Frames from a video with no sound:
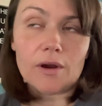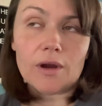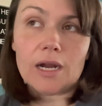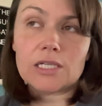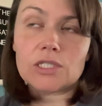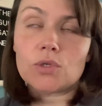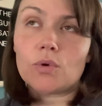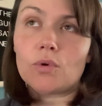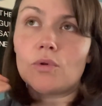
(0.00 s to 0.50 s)
I
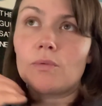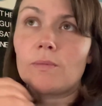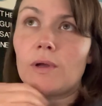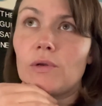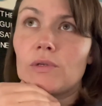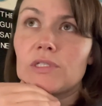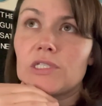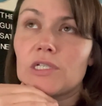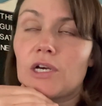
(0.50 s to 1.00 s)
told my
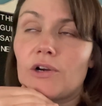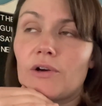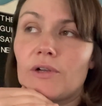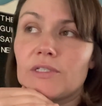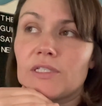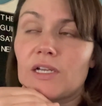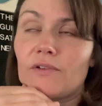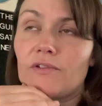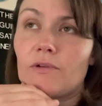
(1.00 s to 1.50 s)
oldest daughter, I
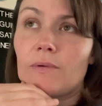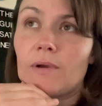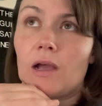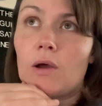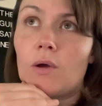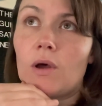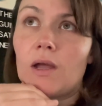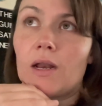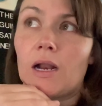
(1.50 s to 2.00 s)
was like, from
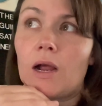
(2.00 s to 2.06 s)
now on,